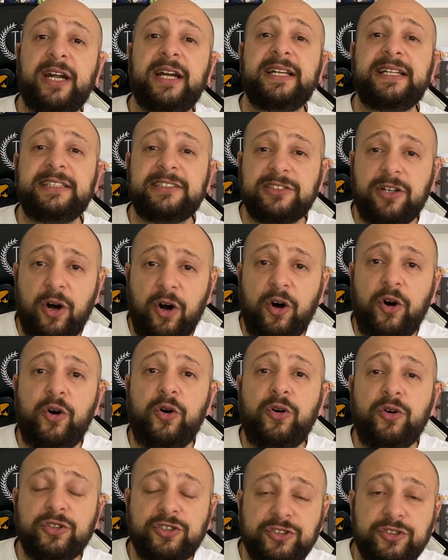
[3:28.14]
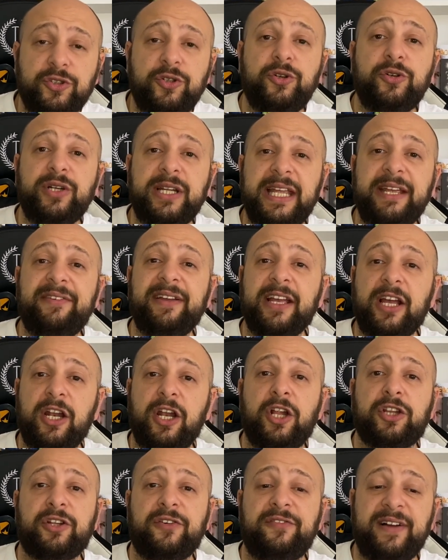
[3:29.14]
he's also giving a
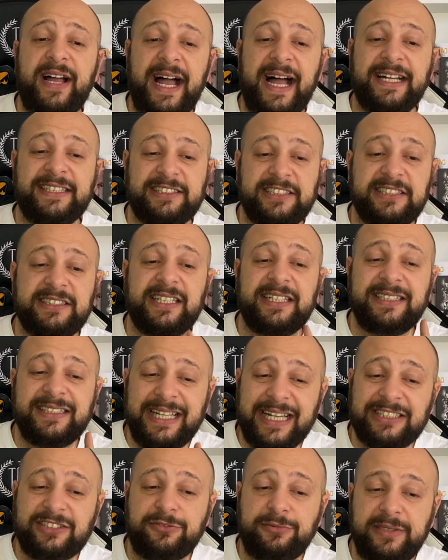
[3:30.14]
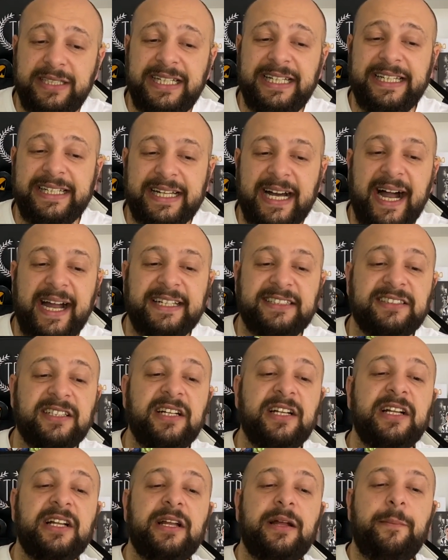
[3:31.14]
lot of assists, and that's really nice.
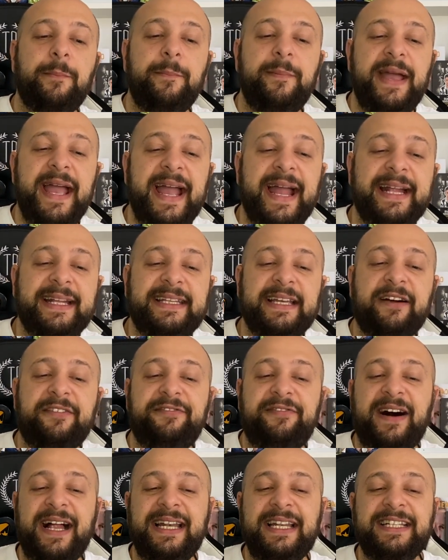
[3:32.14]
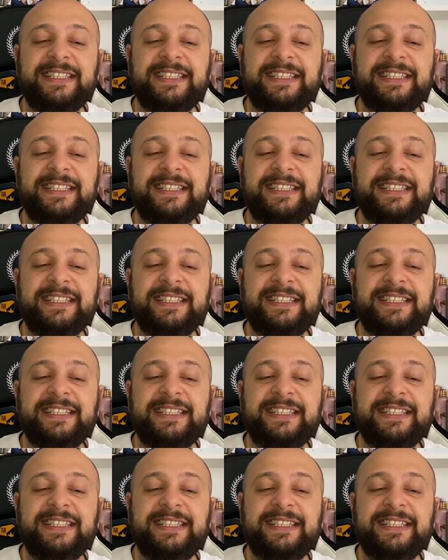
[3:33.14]
Media falli